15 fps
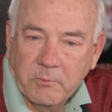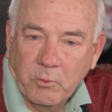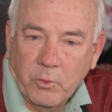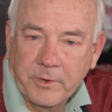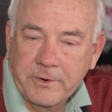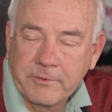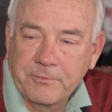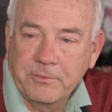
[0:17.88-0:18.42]

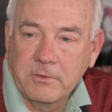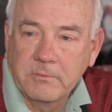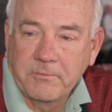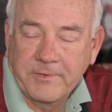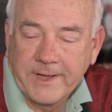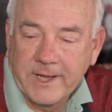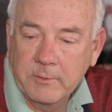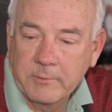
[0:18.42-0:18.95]
Wonderful
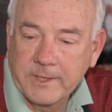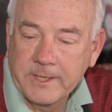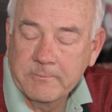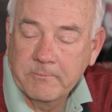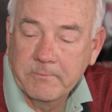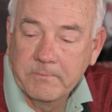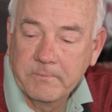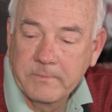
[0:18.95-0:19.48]

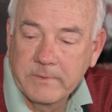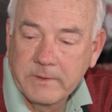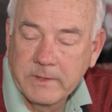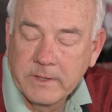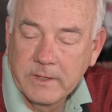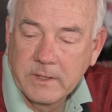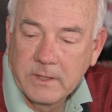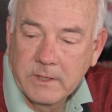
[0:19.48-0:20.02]
family.
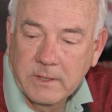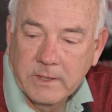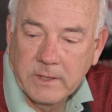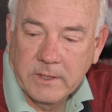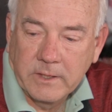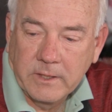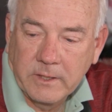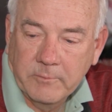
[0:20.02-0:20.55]

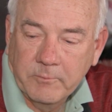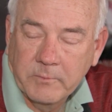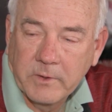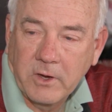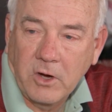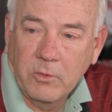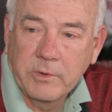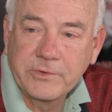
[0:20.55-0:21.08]
Um,
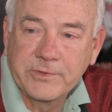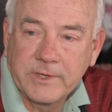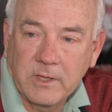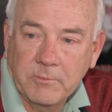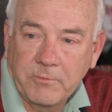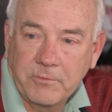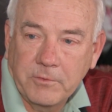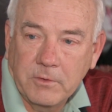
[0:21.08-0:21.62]
always
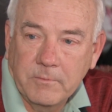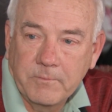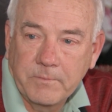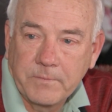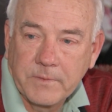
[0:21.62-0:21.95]
helpful.